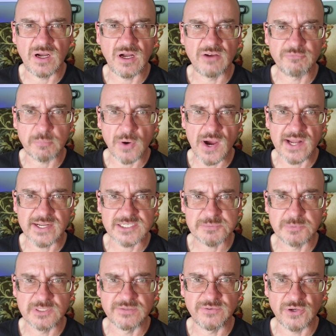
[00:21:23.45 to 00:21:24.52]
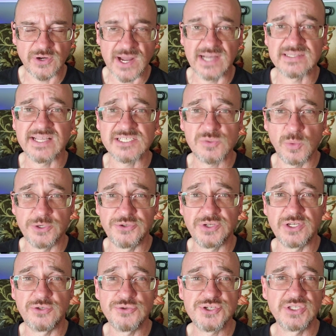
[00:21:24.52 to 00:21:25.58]
of products, believe it or not. That's where you
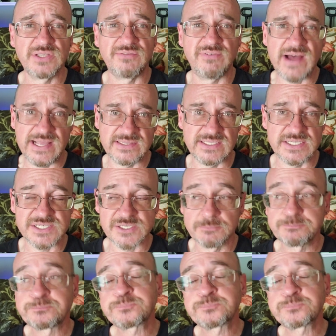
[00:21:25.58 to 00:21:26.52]
can usually find these.